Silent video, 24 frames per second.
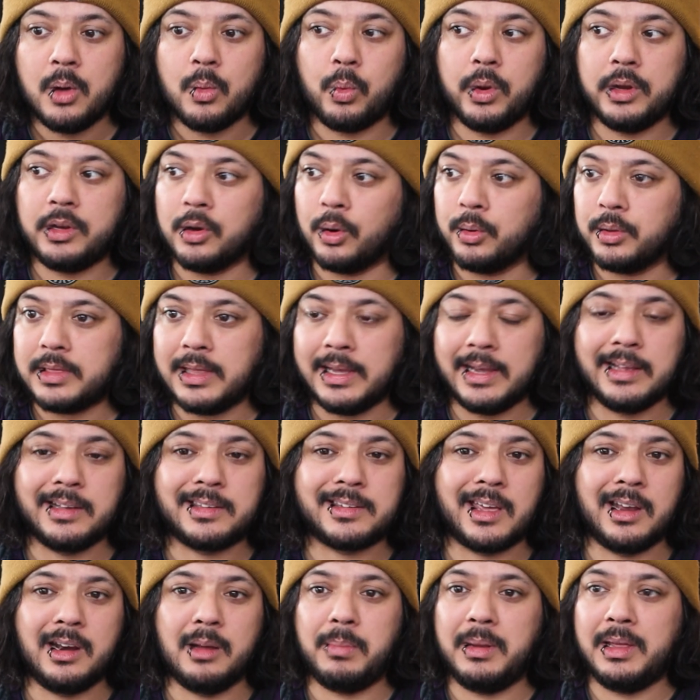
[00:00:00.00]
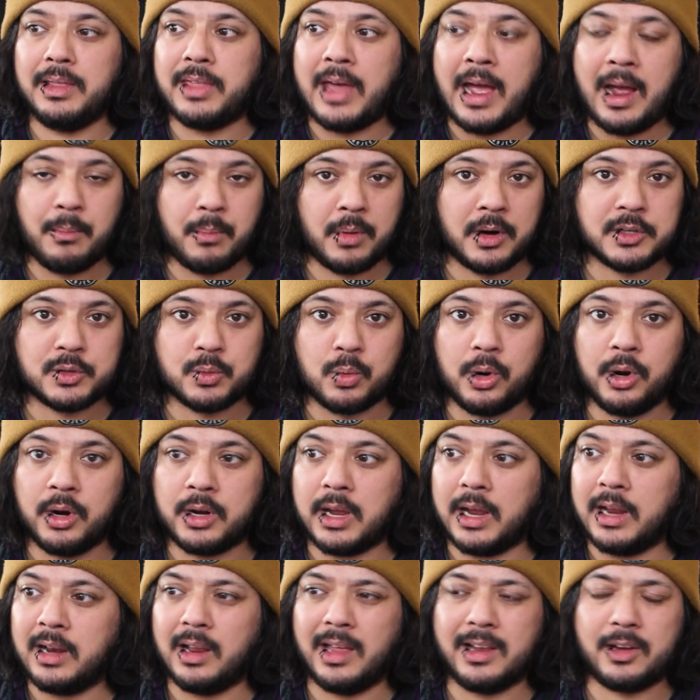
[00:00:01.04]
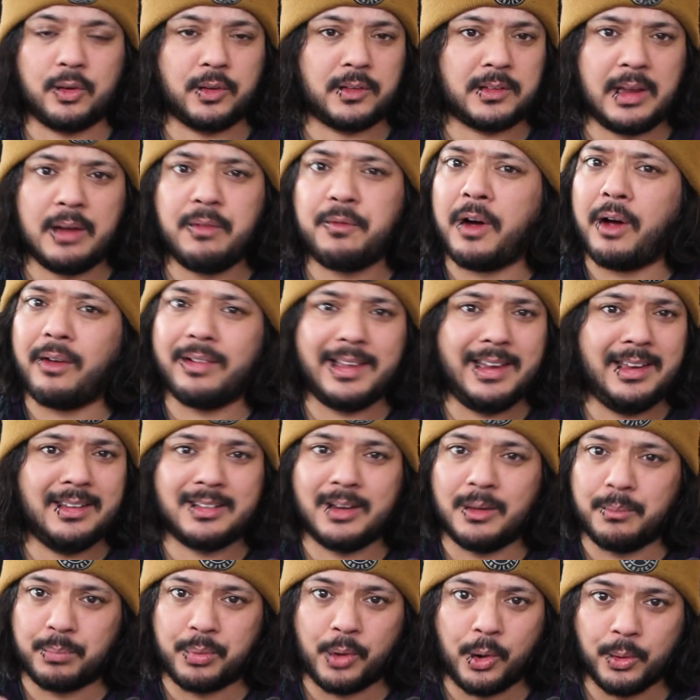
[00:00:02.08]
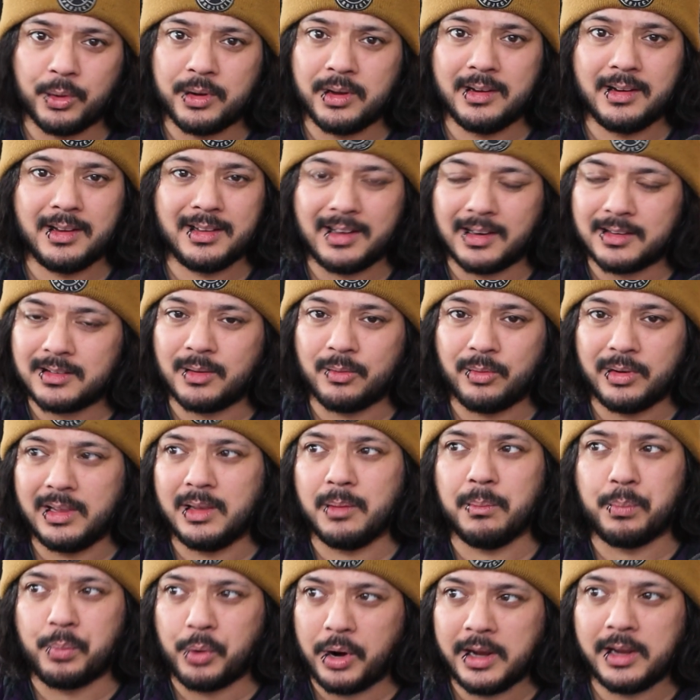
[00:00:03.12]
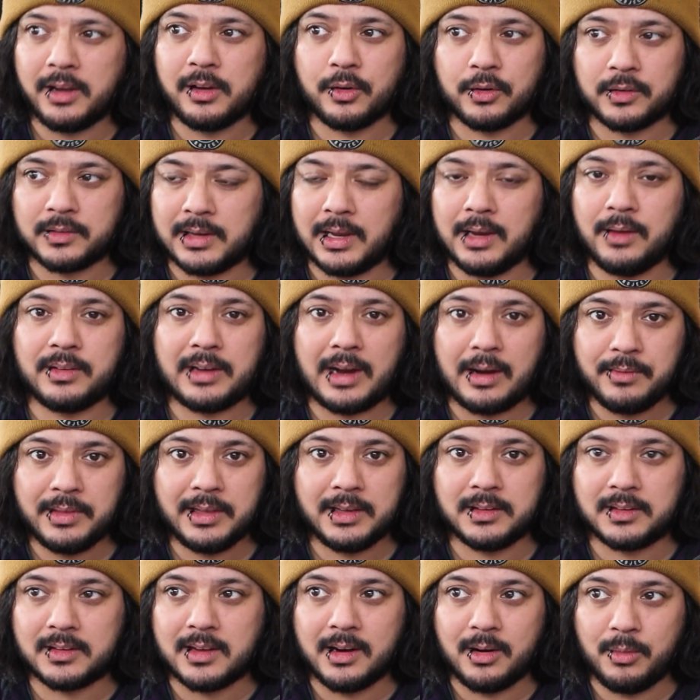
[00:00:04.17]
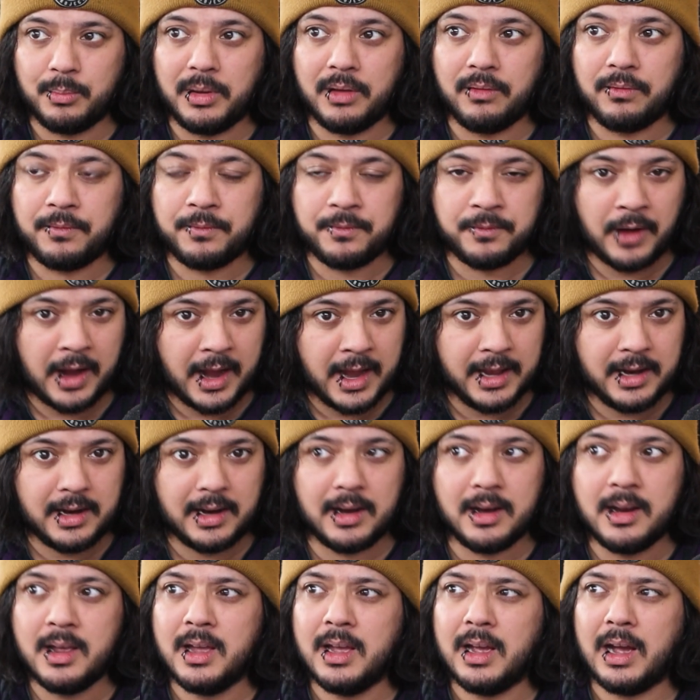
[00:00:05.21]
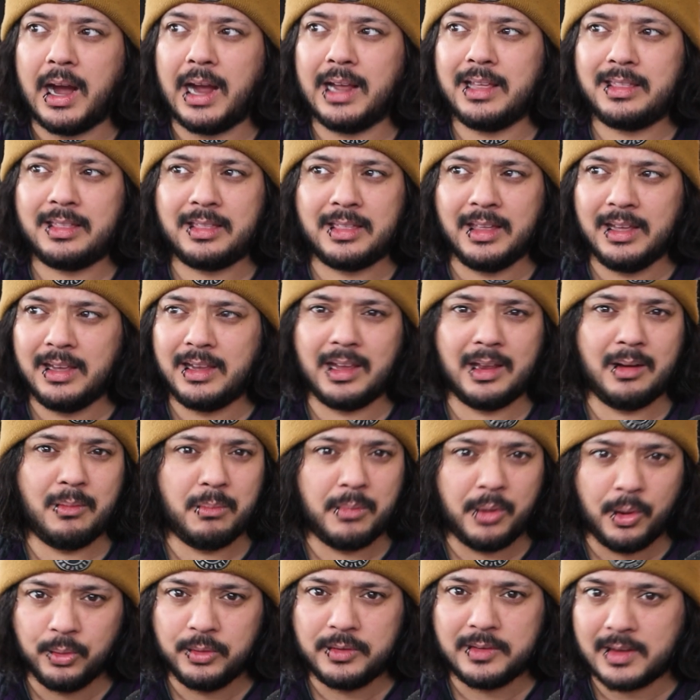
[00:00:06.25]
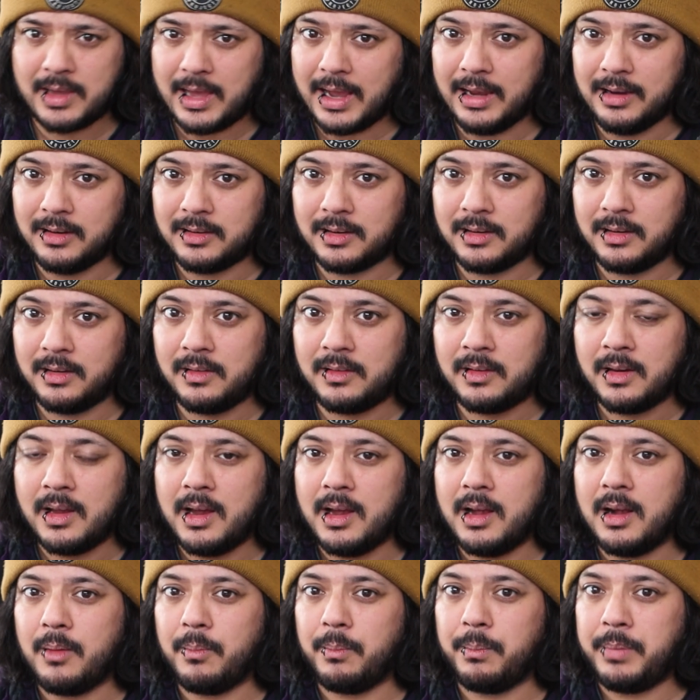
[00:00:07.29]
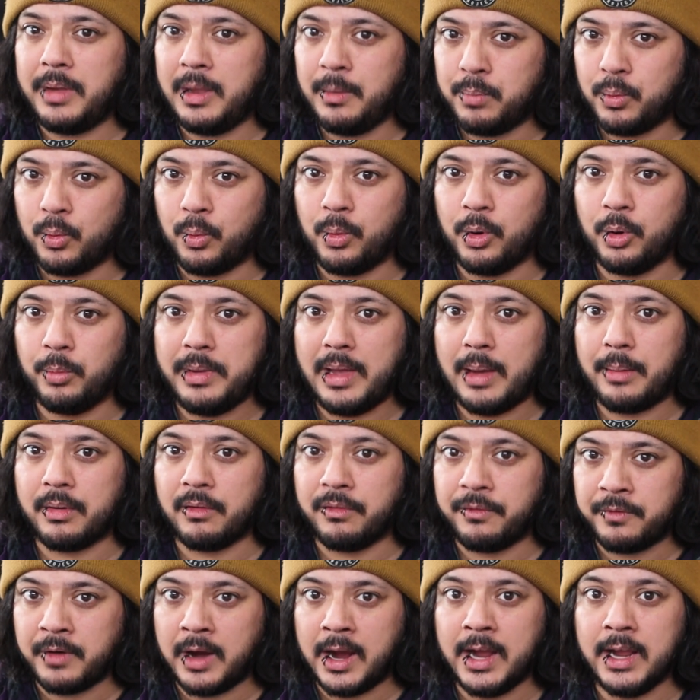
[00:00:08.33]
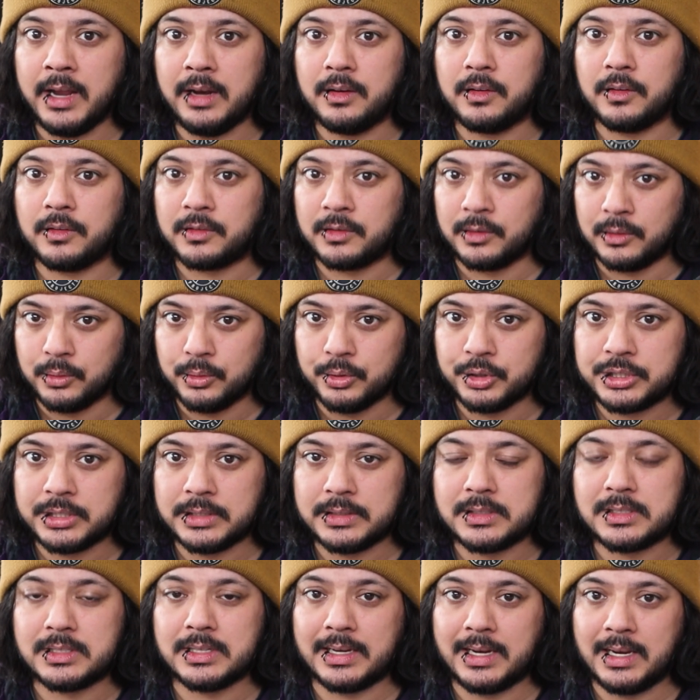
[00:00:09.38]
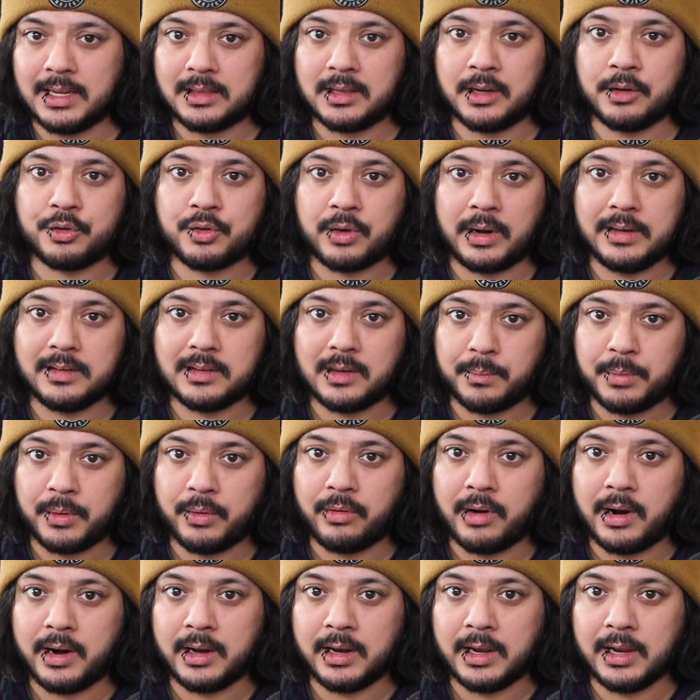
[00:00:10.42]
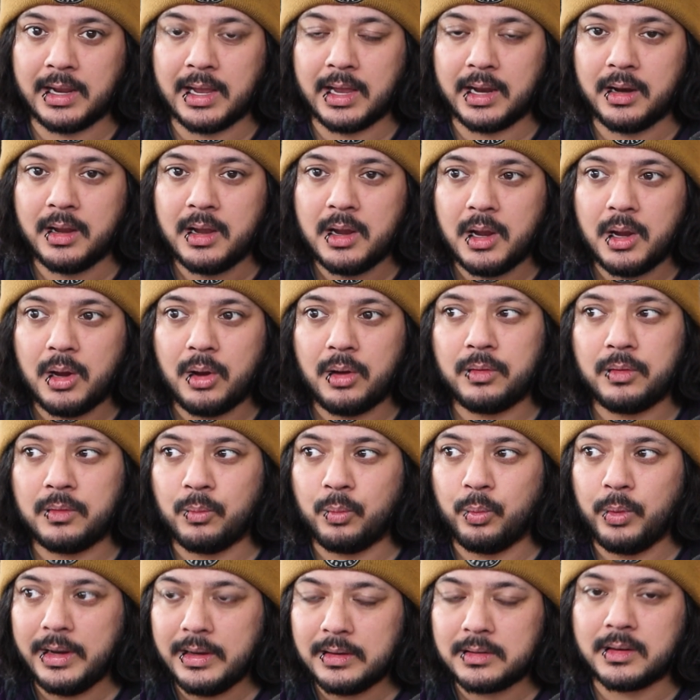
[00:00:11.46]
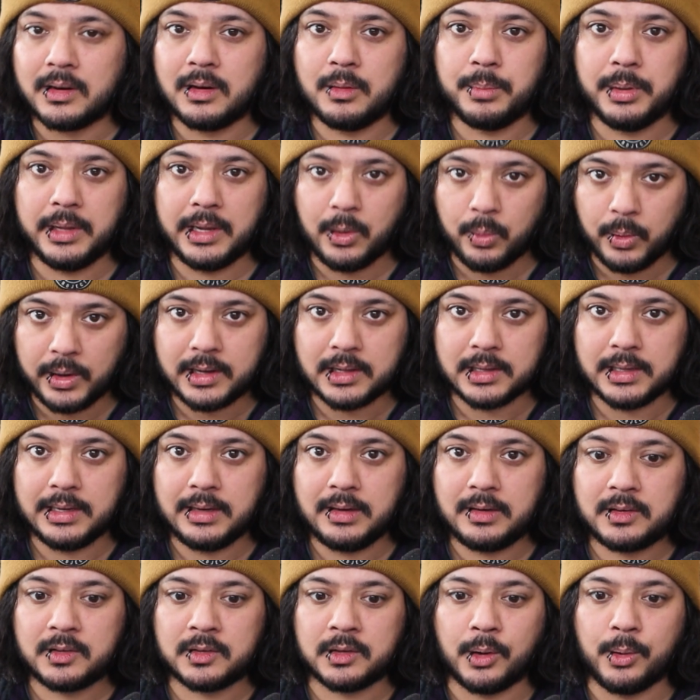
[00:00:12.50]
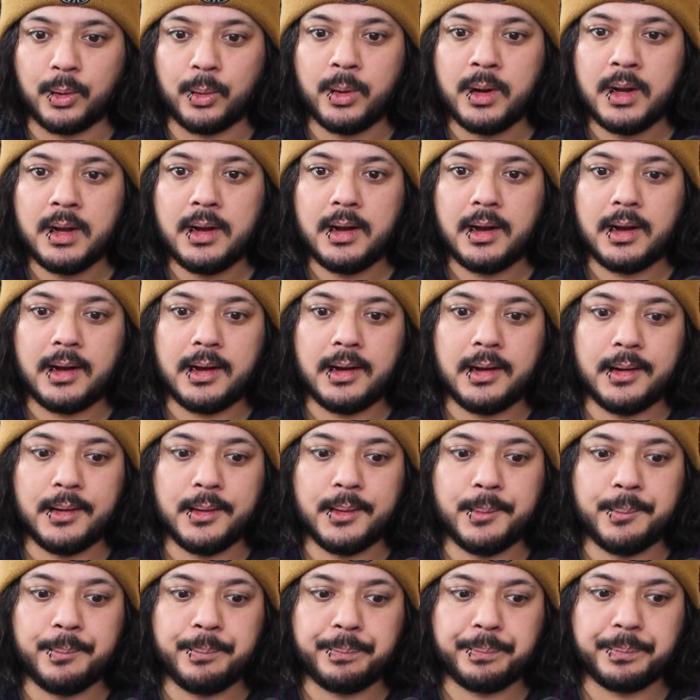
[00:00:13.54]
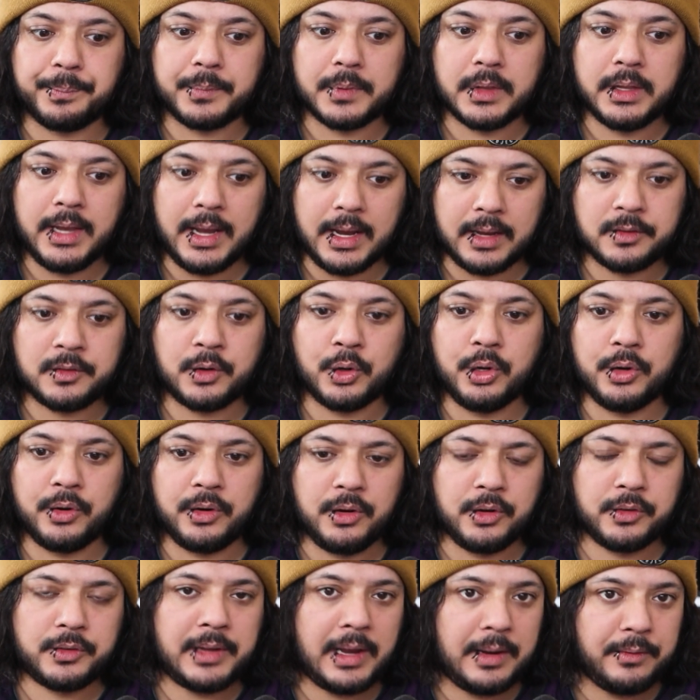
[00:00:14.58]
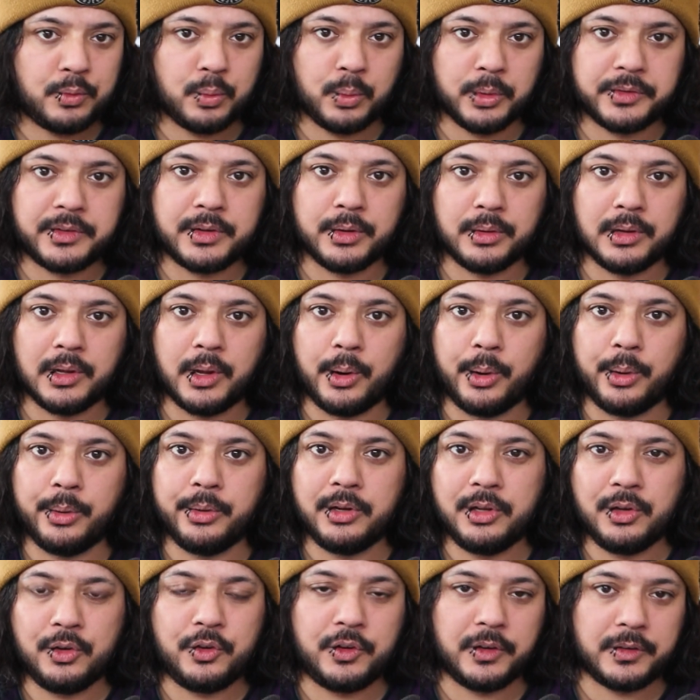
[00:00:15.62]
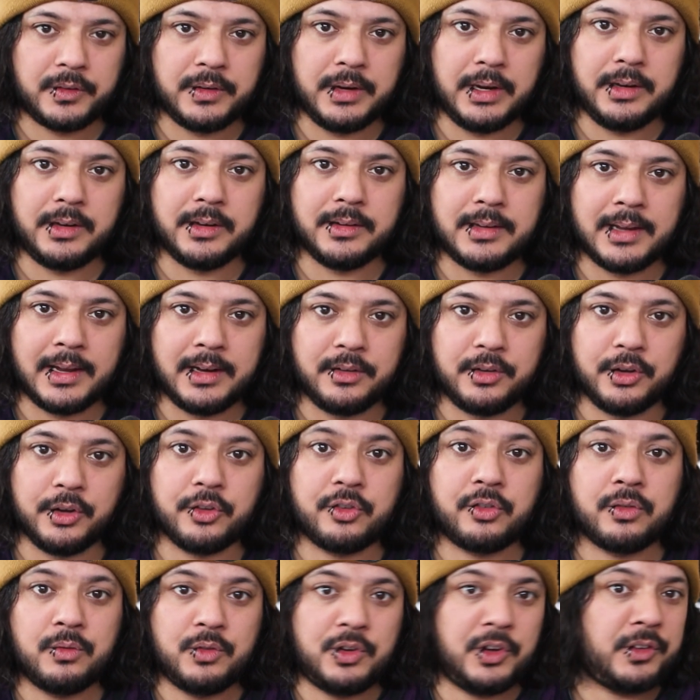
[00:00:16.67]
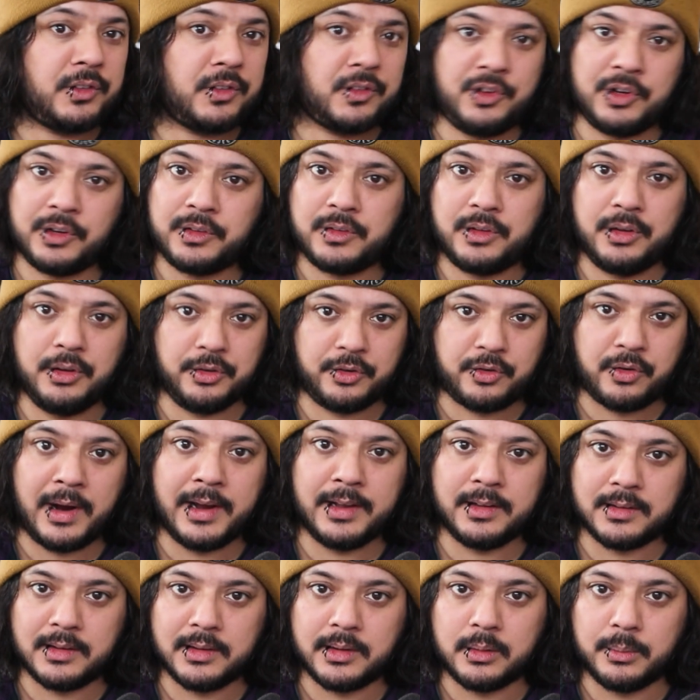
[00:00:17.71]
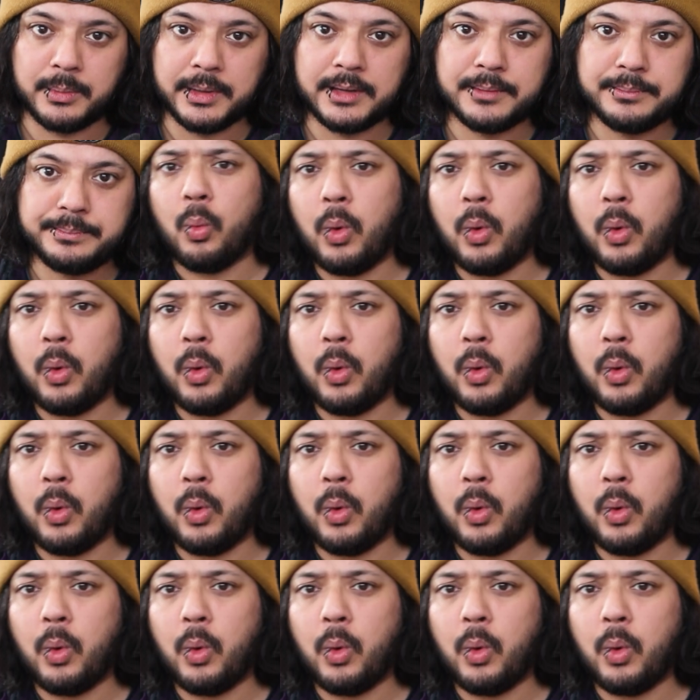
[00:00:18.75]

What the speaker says: We don't think it's going to be that much work, and like your save file isn't broken. It doesn't really break your saves. Everything's going to be fine, and I think in most cases people will be able to find solutions to get their trains up and running again reasonably quickly. So yeah, so your saves will still load. You just need to tend to just to your trains a little bit.